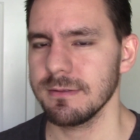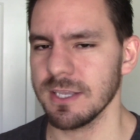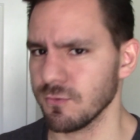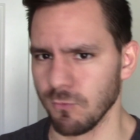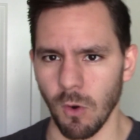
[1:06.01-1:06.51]

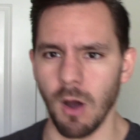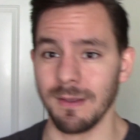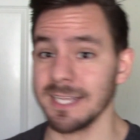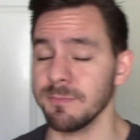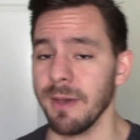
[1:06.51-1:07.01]
That's wrong.
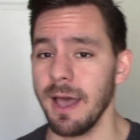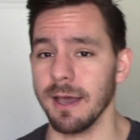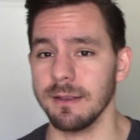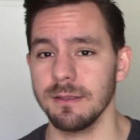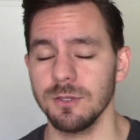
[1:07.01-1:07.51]
That's
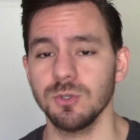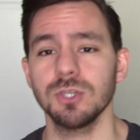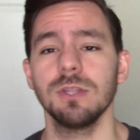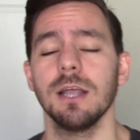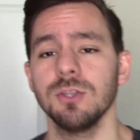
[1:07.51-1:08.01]
bad. You
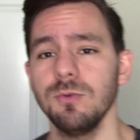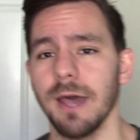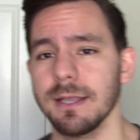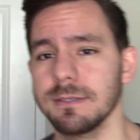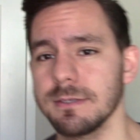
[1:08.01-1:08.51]
should not do
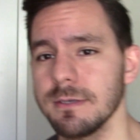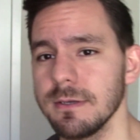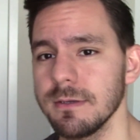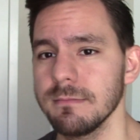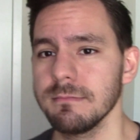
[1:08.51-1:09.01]
that.
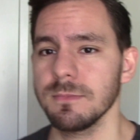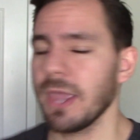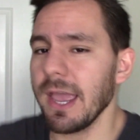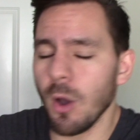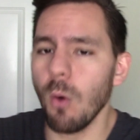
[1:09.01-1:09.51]
You
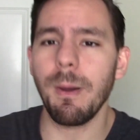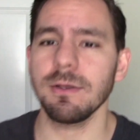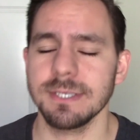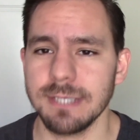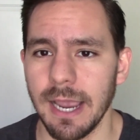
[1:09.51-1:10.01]
can't go
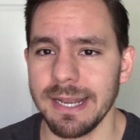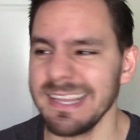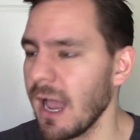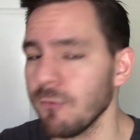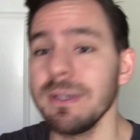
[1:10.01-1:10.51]
about society
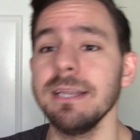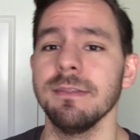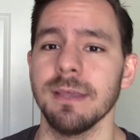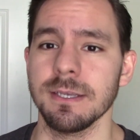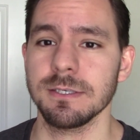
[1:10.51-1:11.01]
not
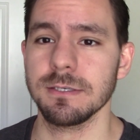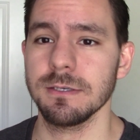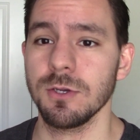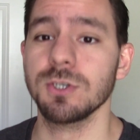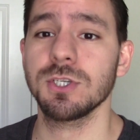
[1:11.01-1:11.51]
reading
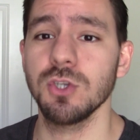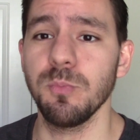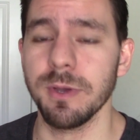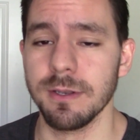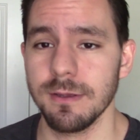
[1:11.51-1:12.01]
things. You're
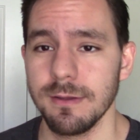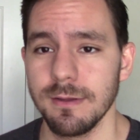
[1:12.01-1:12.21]
stupid.